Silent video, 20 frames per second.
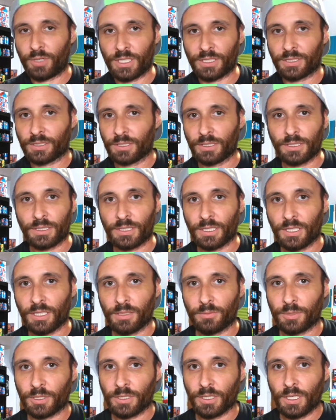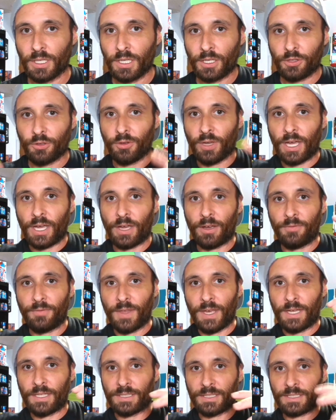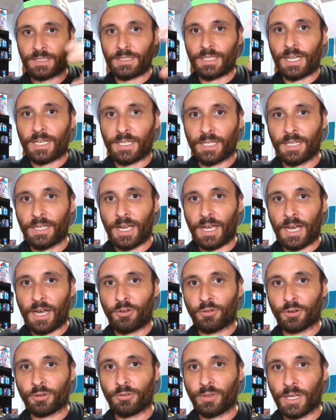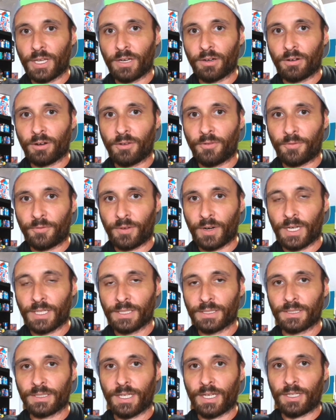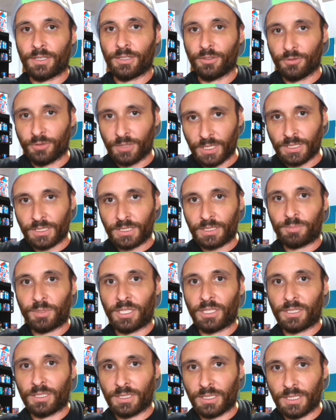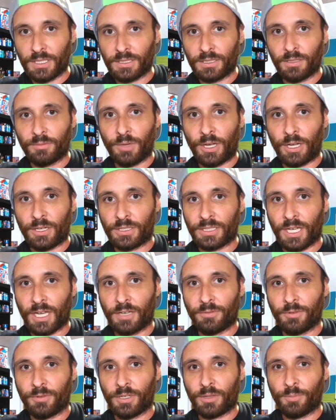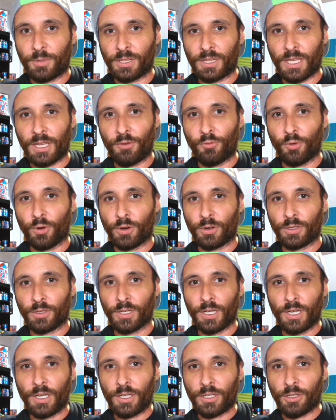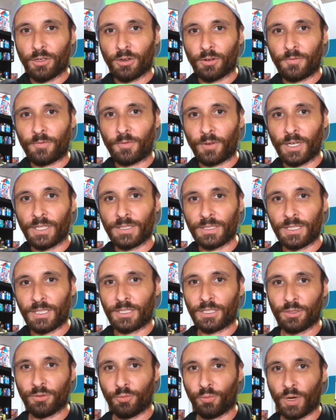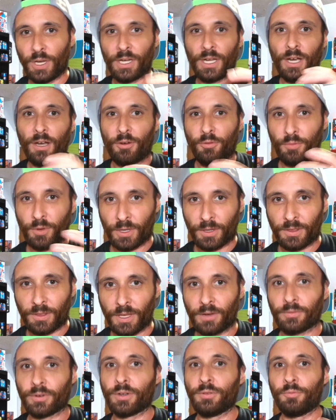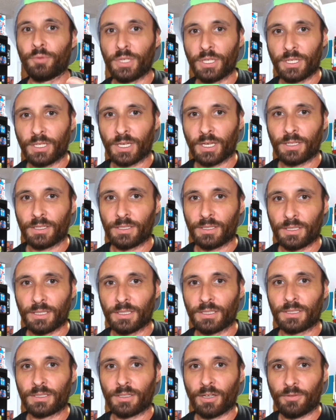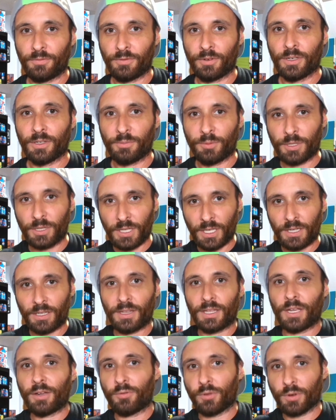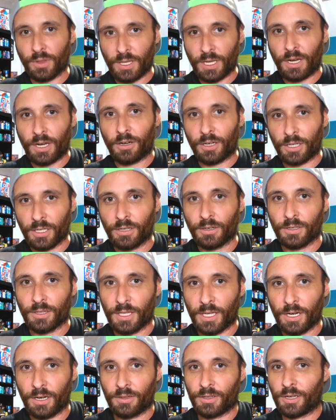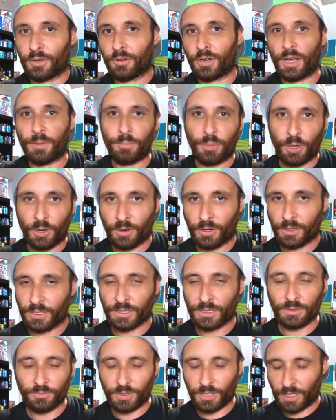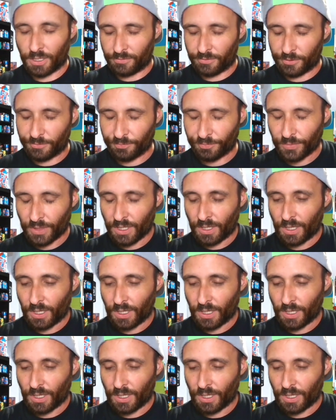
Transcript: the wrestling team, and you have that second outer layer of friends that you did spend a decent amount of time with, but they weren't your friends that you went out with every weekend and did stuff with. But they were there here and there. They were at parties, whatever.